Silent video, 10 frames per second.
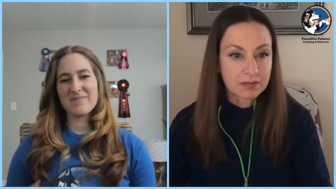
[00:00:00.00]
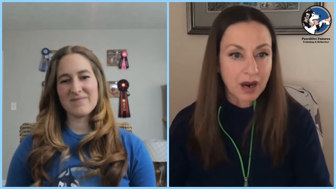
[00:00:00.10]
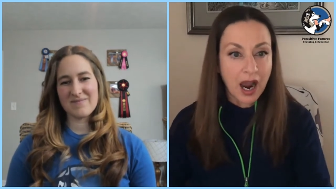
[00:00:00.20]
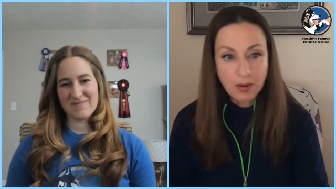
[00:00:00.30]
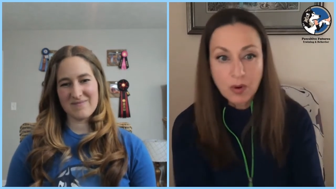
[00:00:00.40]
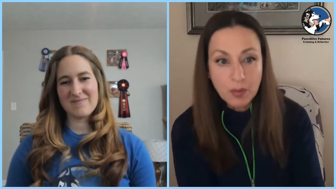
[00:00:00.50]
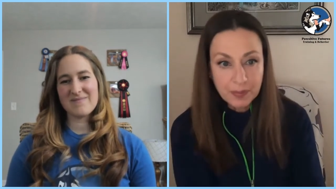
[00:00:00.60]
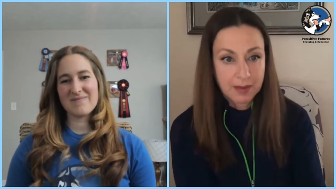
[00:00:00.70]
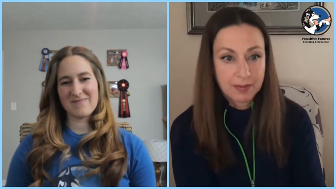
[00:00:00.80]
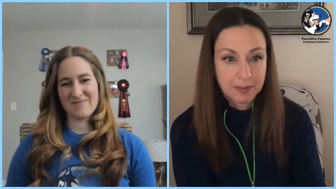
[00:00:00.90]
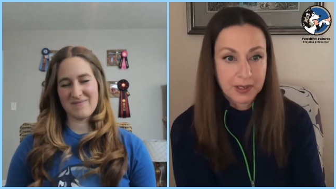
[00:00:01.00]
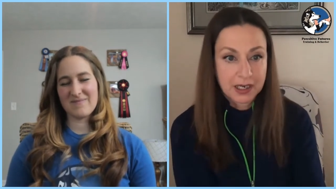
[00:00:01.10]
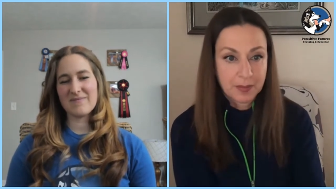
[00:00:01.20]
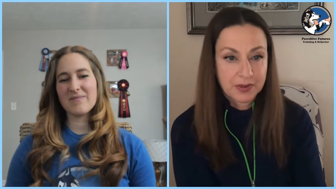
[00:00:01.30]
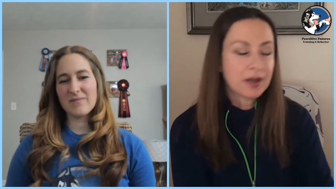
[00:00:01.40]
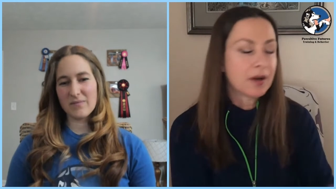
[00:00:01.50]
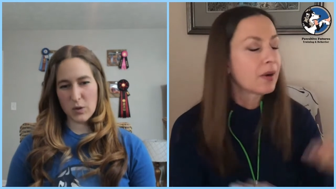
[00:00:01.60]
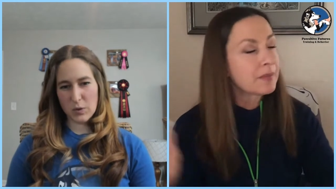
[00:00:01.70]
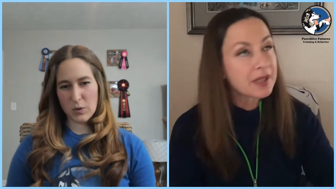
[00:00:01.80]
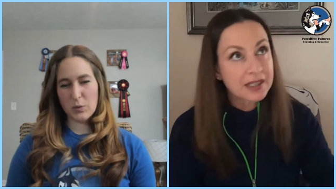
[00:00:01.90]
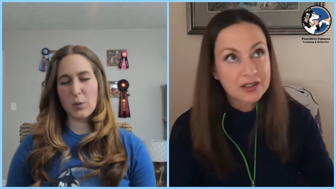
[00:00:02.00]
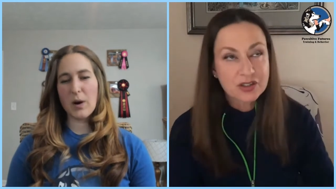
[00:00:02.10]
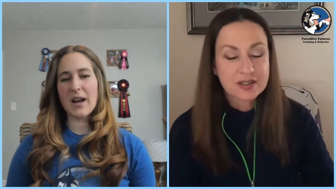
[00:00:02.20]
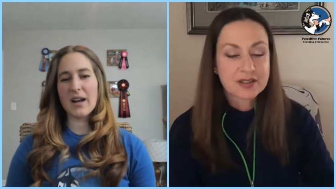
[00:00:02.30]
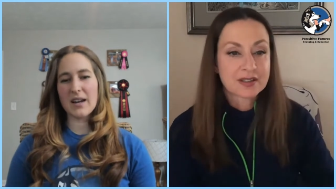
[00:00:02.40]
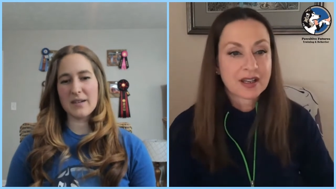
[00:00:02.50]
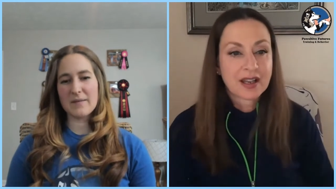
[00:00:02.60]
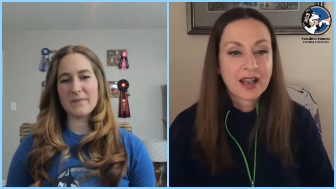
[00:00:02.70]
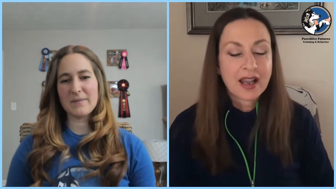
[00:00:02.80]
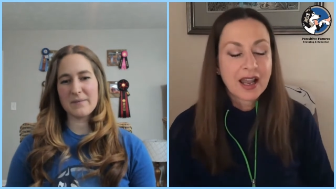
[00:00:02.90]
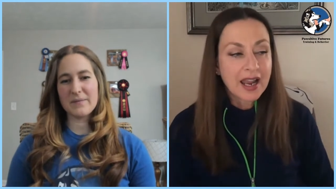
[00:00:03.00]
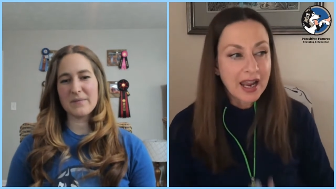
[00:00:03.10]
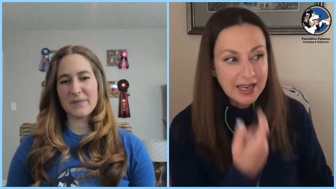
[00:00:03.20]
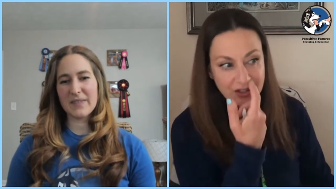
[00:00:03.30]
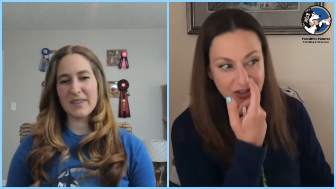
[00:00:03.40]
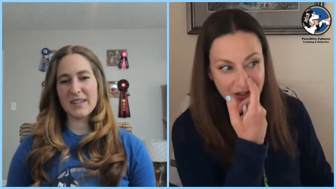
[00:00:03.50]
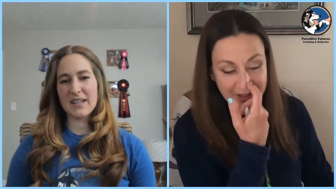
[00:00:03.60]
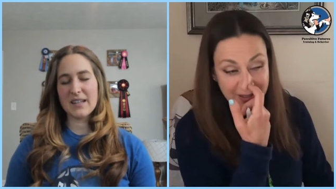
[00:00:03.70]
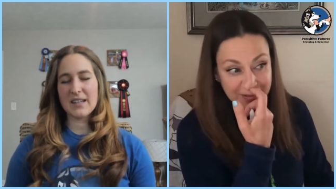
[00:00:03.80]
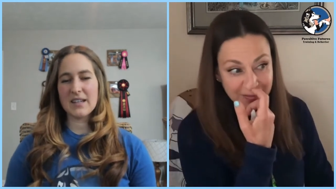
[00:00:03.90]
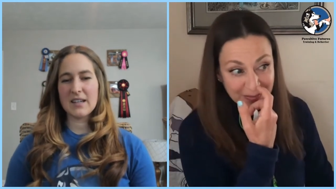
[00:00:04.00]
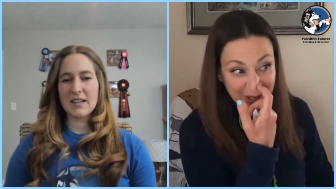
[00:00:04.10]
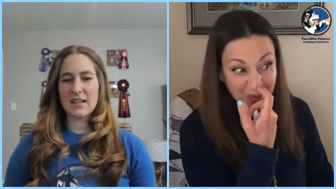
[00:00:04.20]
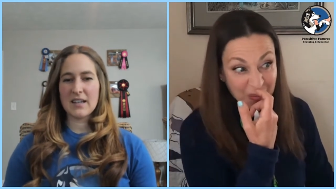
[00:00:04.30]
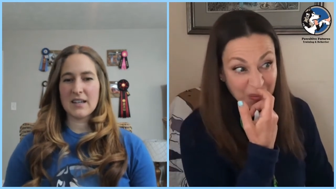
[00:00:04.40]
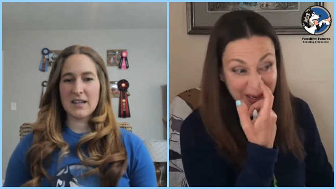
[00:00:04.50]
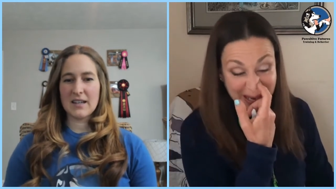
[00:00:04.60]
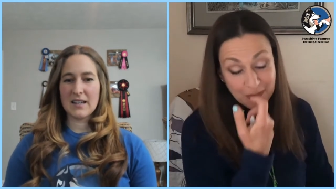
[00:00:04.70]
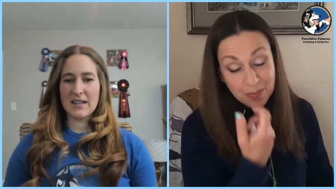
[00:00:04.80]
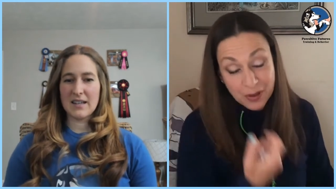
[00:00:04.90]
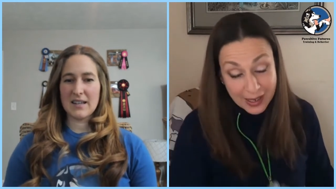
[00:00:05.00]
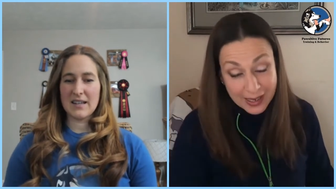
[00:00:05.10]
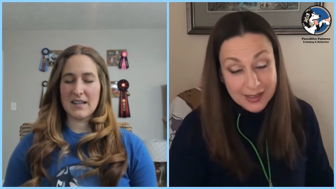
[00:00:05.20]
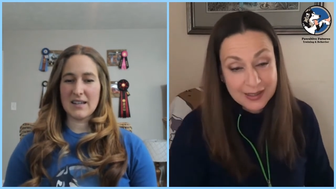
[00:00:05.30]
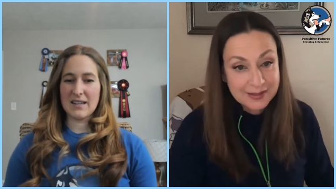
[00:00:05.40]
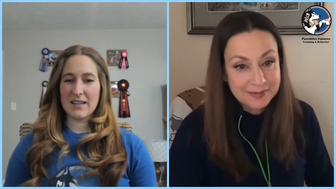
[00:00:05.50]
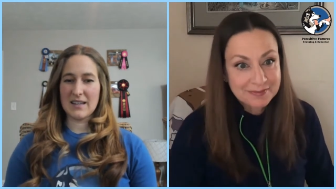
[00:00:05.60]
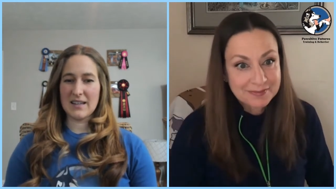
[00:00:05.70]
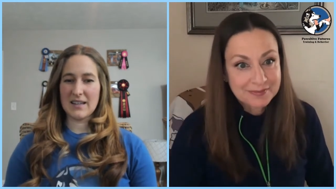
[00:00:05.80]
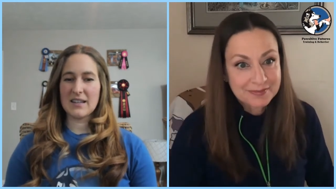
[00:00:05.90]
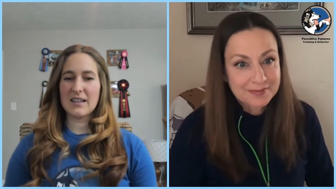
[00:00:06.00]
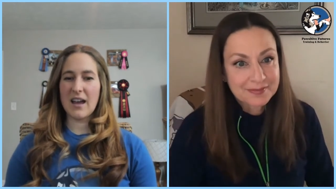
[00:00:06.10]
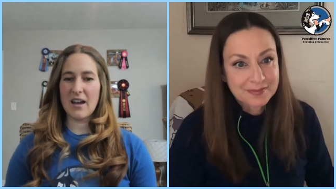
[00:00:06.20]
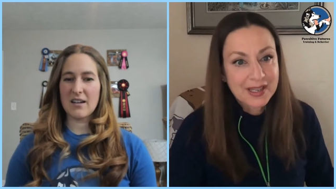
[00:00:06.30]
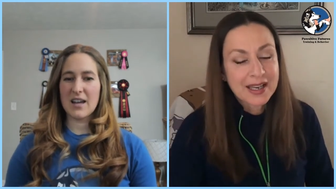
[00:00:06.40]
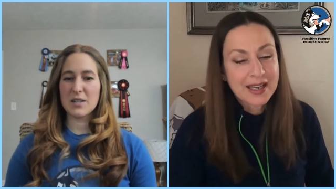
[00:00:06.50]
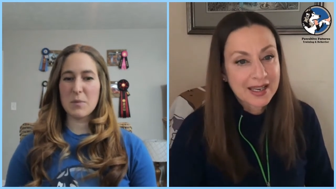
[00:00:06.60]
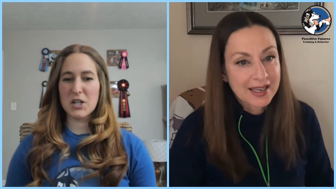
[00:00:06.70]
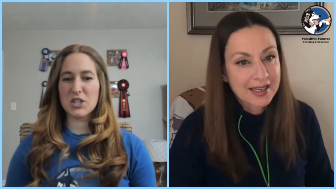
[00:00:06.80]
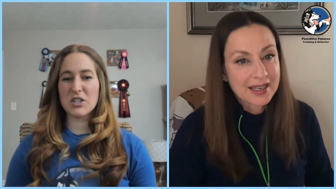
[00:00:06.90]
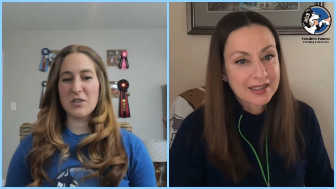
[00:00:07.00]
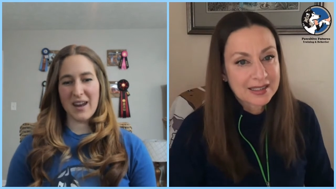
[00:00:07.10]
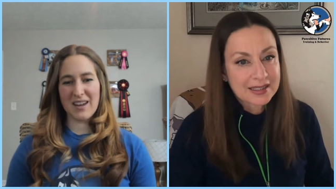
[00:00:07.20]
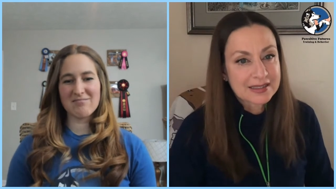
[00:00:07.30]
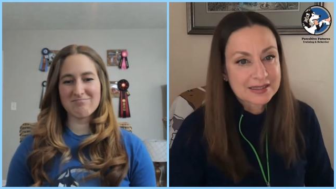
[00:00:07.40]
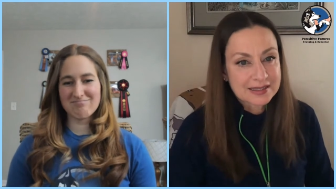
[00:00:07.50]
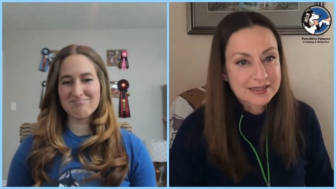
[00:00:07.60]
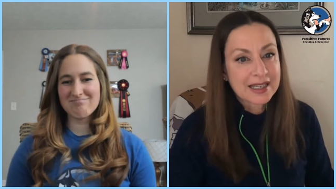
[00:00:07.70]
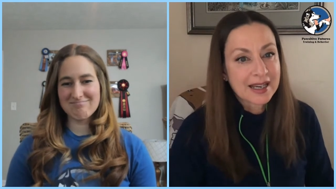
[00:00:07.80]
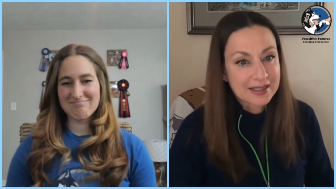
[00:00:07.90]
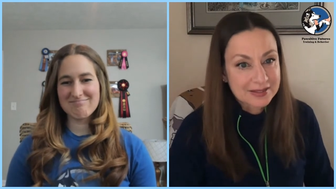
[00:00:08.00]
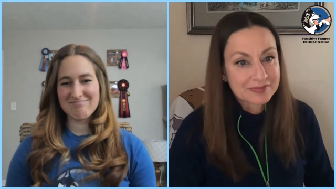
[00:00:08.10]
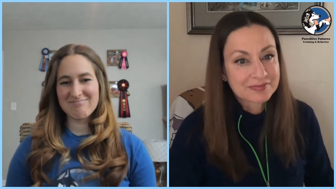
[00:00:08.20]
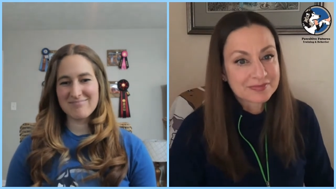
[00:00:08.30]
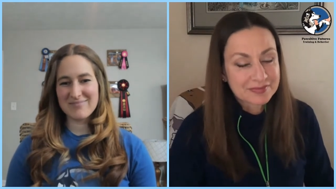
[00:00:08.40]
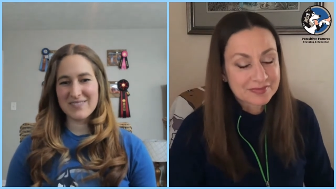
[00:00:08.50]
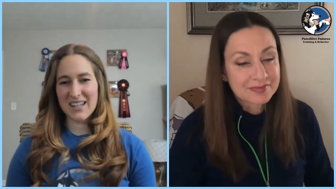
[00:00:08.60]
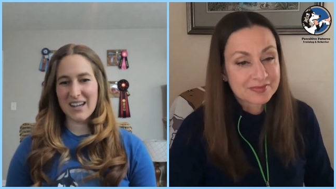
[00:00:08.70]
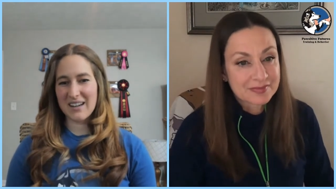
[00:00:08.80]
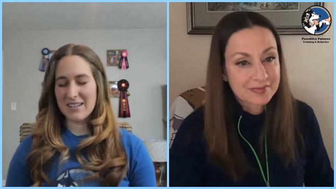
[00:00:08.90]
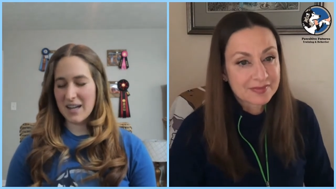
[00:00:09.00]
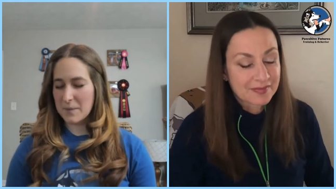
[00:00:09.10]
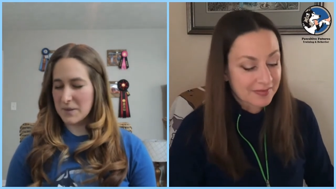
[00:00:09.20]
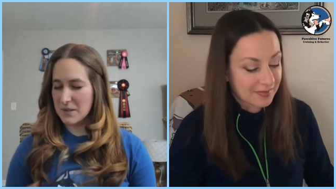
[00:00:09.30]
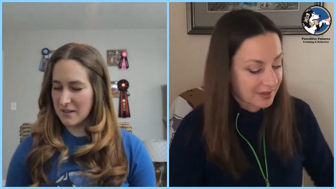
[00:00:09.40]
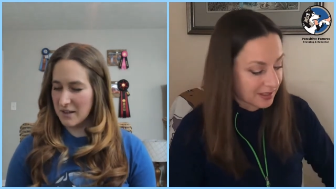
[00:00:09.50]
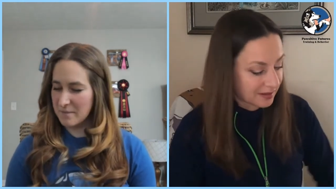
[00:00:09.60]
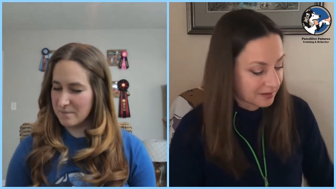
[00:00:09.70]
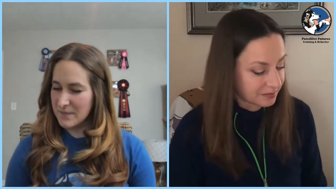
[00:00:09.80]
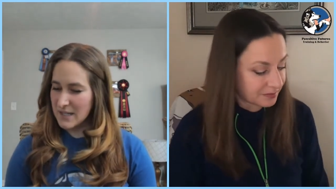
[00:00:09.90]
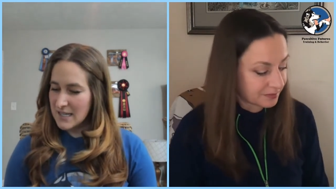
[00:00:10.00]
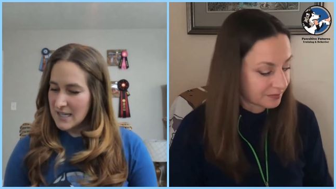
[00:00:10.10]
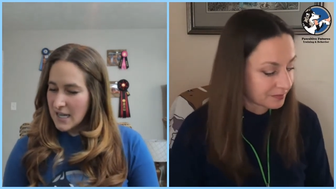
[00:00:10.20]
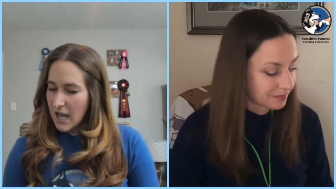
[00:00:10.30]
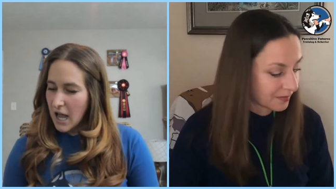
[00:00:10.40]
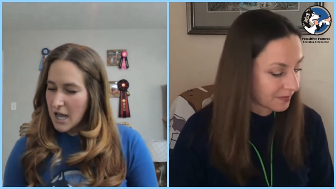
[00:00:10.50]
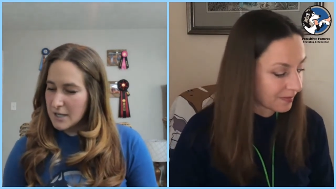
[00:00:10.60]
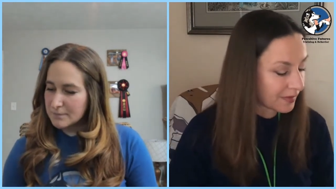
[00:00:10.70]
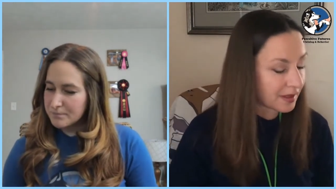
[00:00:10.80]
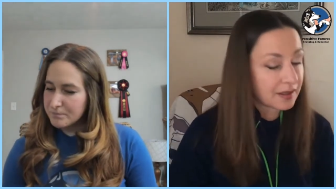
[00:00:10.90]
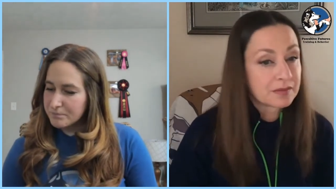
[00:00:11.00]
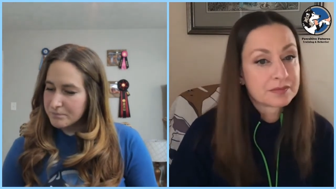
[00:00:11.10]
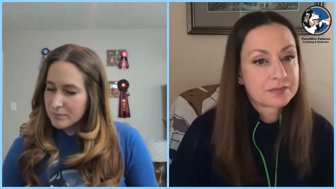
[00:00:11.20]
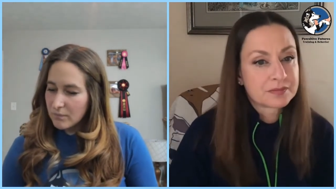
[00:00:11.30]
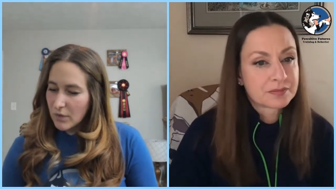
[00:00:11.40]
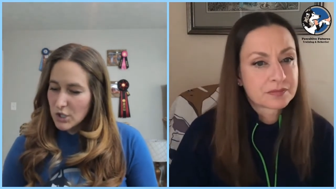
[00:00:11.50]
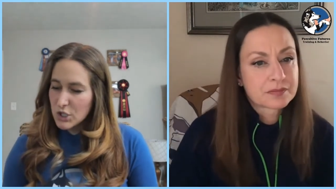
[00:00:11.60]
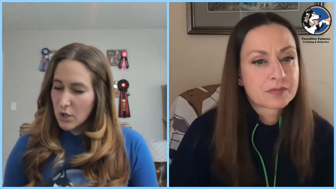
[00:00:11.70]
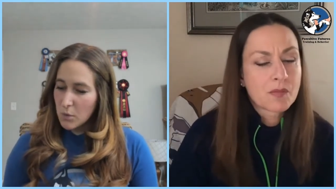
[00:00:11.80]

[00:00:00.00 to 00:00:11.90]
Speaker 1: i won't be able to pick up you know i mean it's just—it's just it's just a you know again planning
Speaker 2: yeah as much as you can yeah yeah absolutely um so i